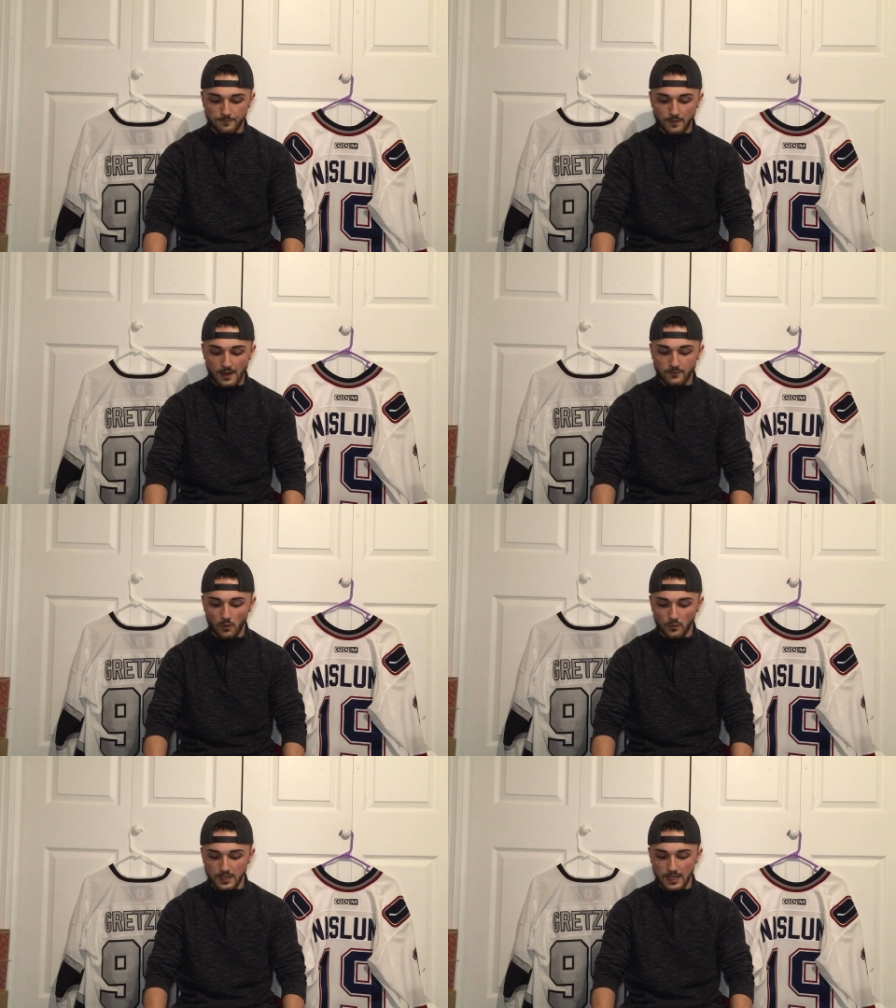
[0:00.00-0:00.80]
five
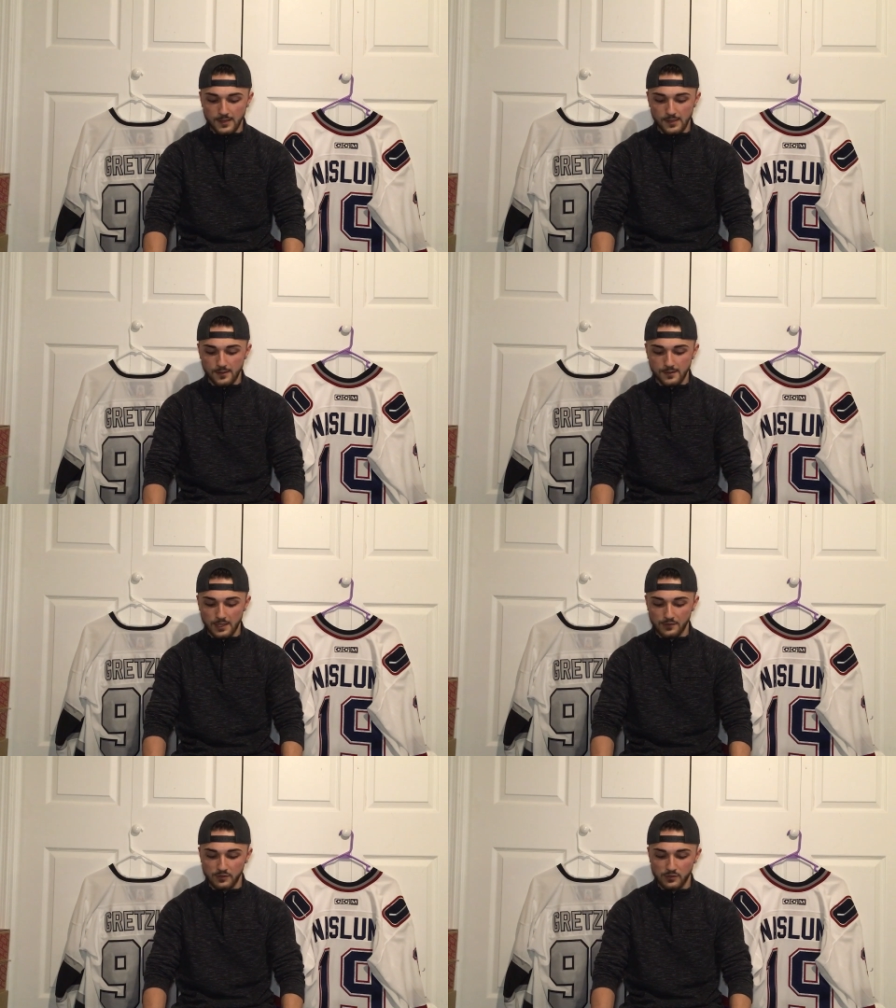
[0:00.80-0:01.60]
goals, 18
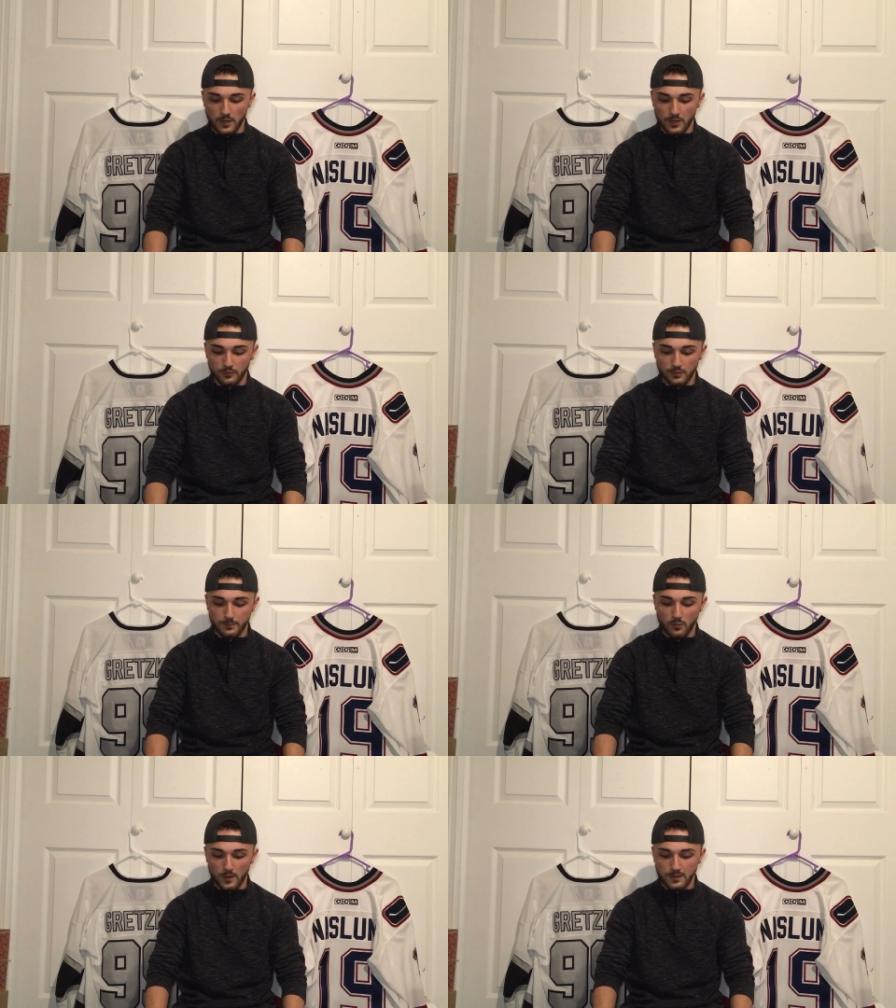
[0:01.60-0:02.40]
assists for 23
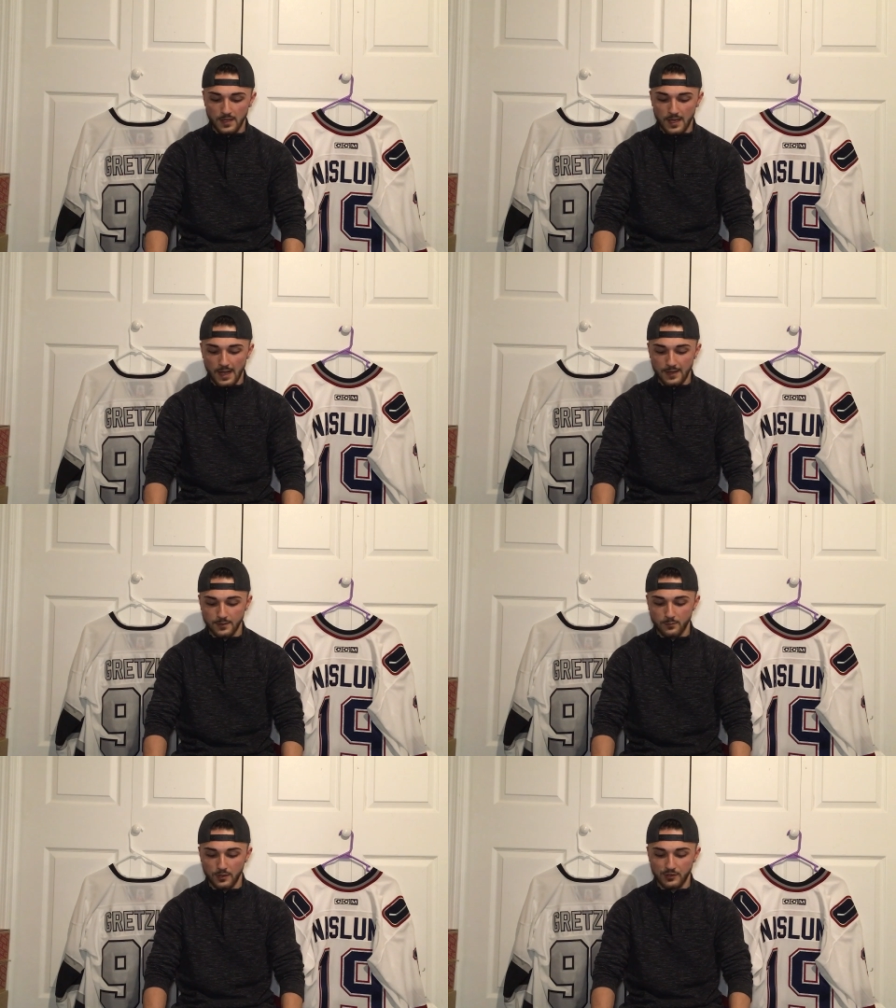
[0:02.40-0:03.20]
points, and has
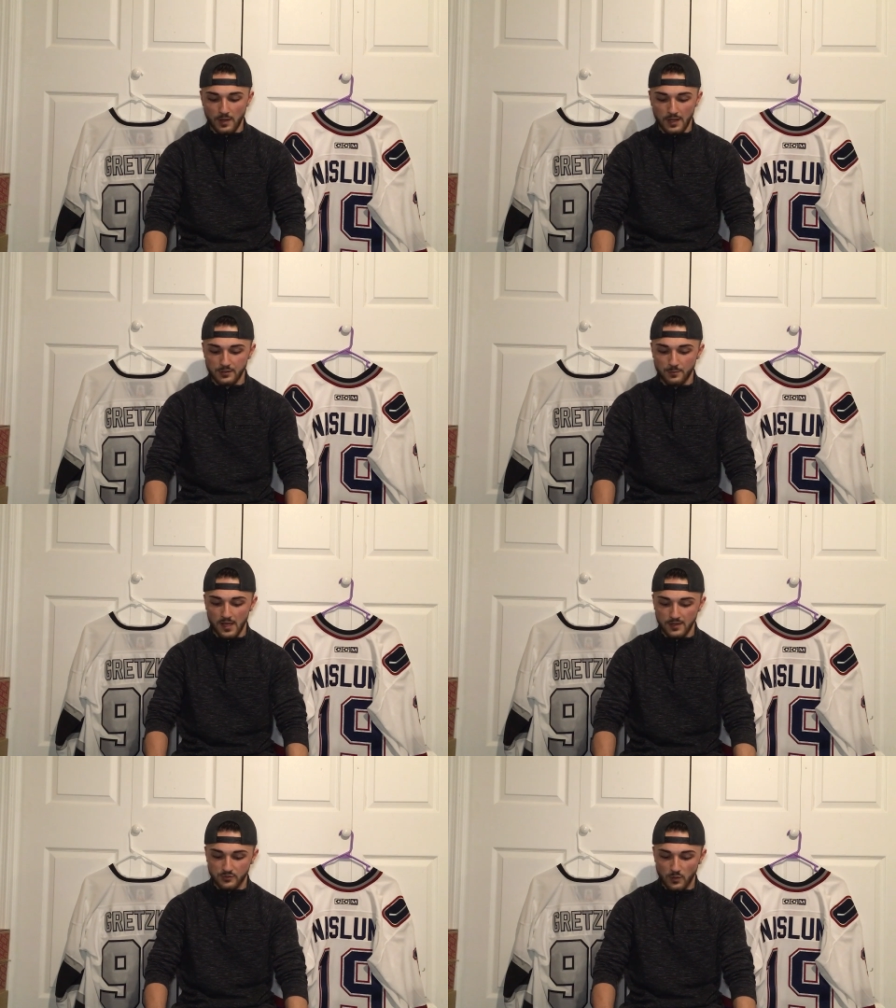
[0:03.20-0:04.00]
a plus minus of
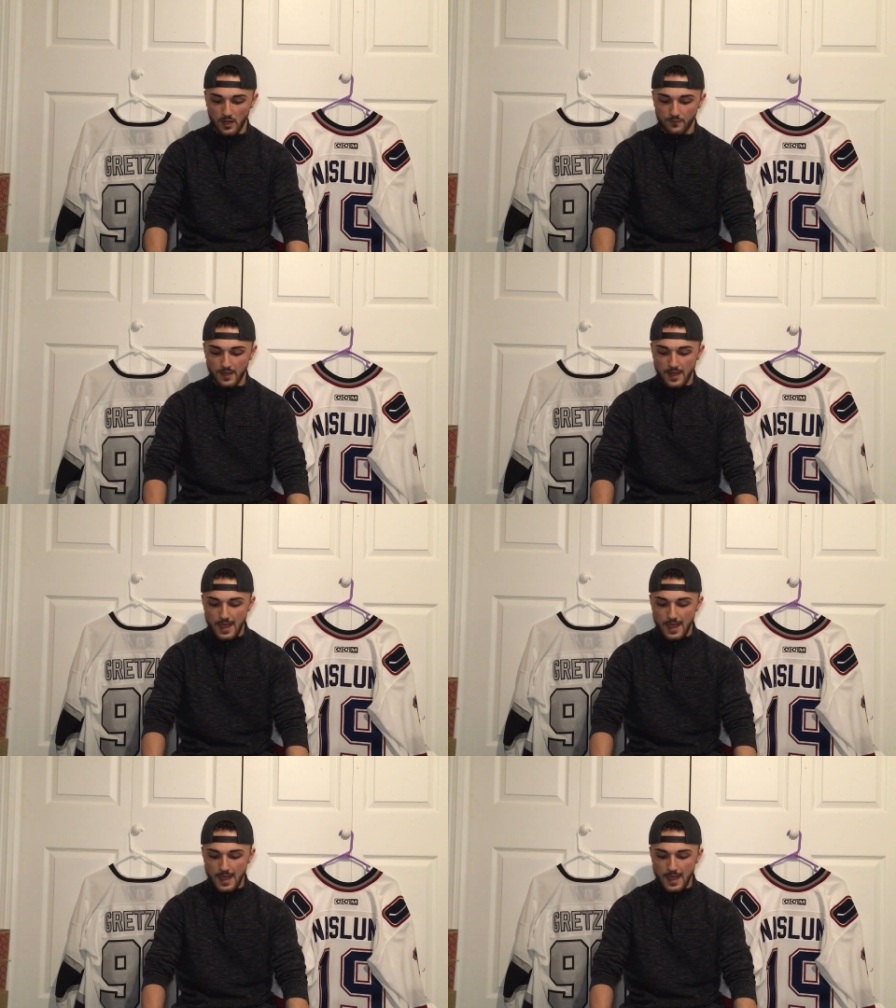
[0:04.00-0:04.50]
minus 12,